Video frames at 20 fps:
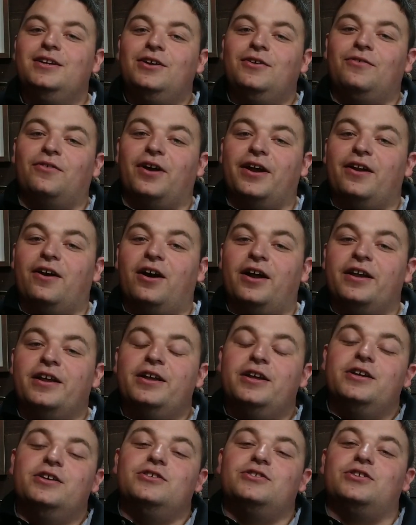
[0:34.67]
Right on.
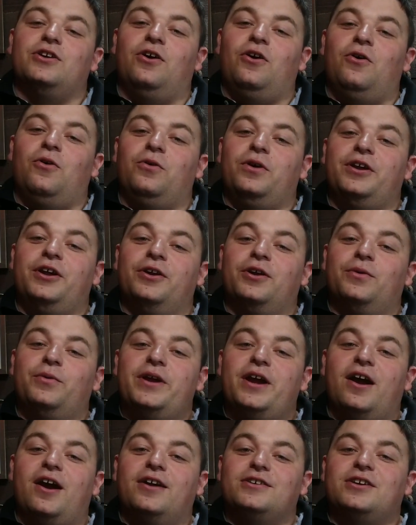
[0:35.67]
So here
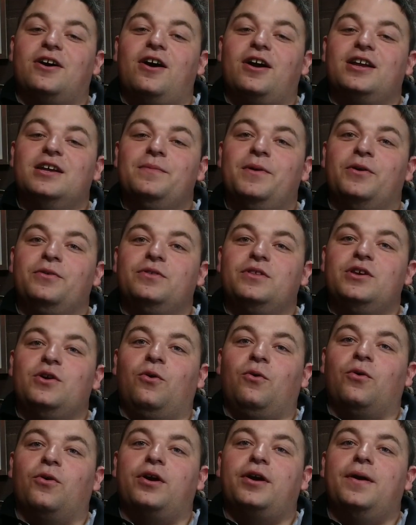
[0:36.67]
we are talking about the
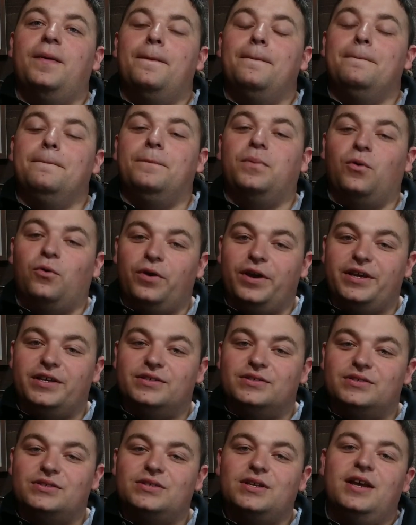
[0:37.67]
Ork
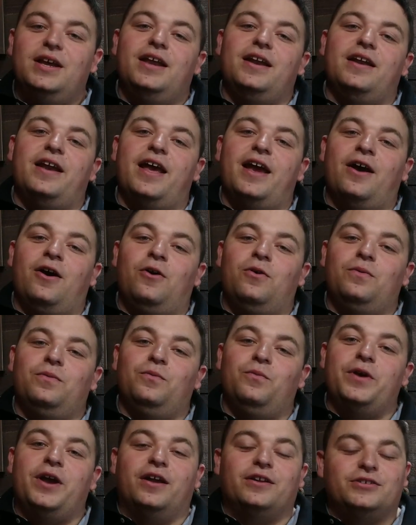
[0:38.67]
Boyz. Now,
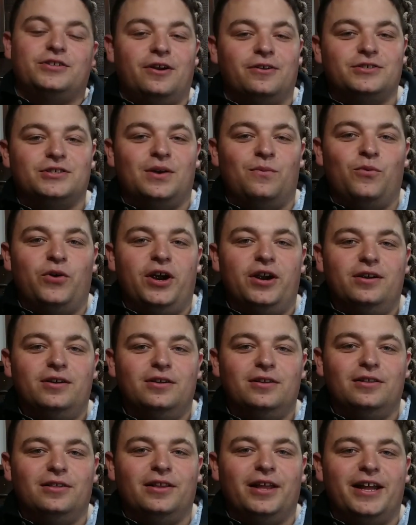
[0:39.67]
we got to start
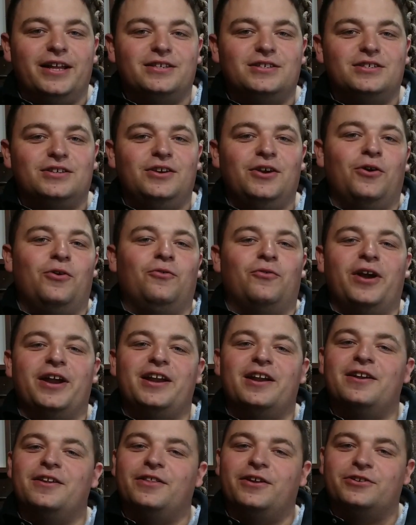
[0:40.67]
somewhere. Let's go
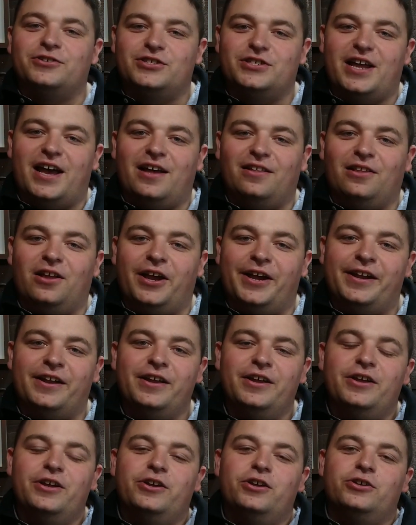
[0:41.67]
right into their stat line.
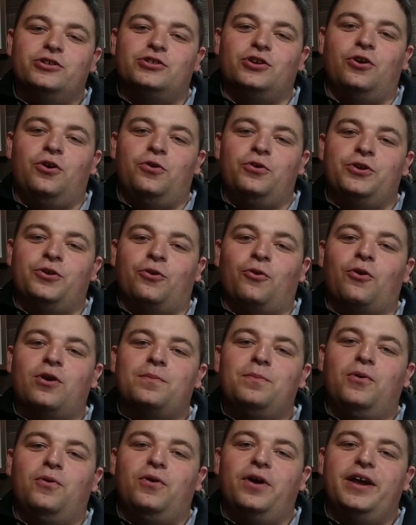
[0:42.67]
So your
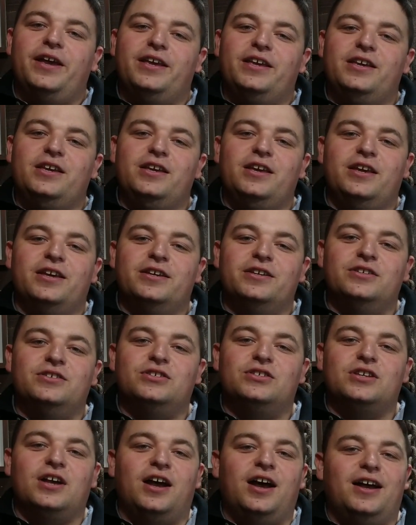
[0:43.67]
Ork Boy, he
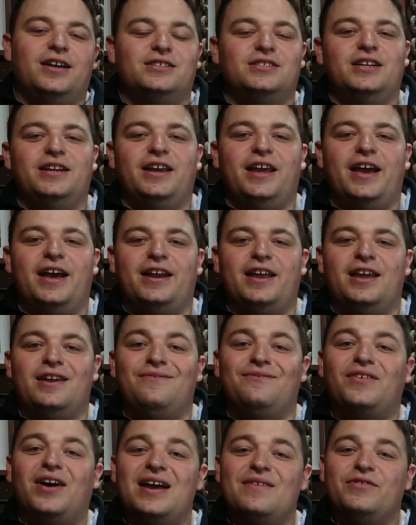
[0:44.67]
is sitting at a
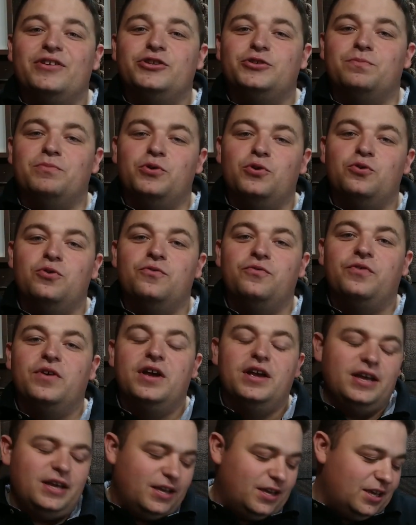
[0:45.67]
5-inch move.
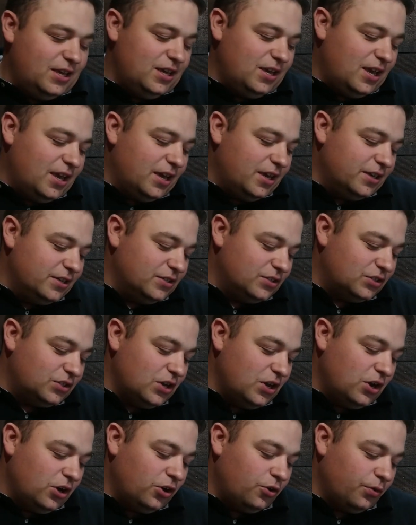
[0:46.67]
He is
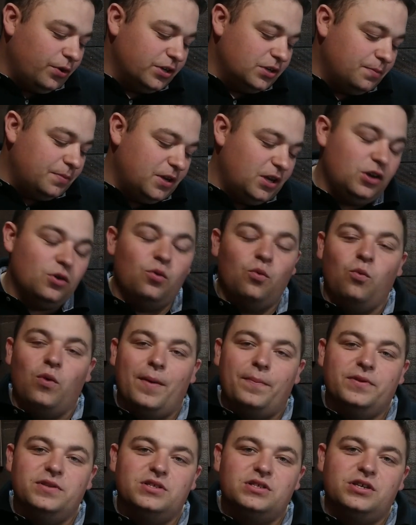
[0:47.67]
going to be
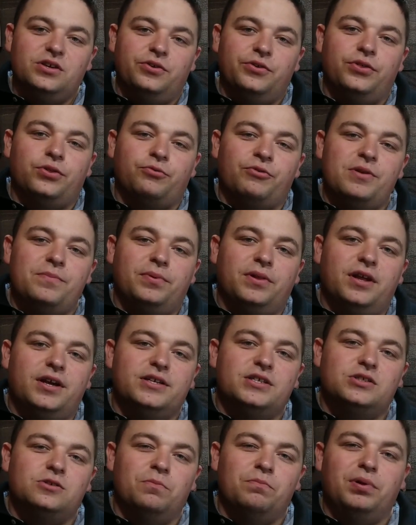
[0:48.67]
weapon skill
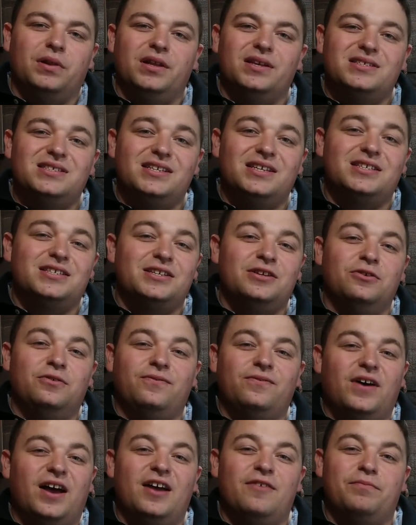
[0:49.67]
3+, ballistic skill
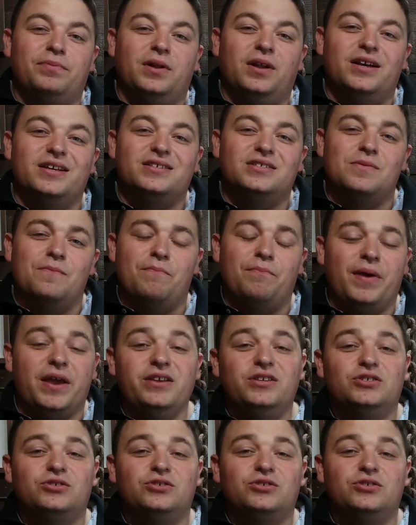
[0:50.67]
5+, base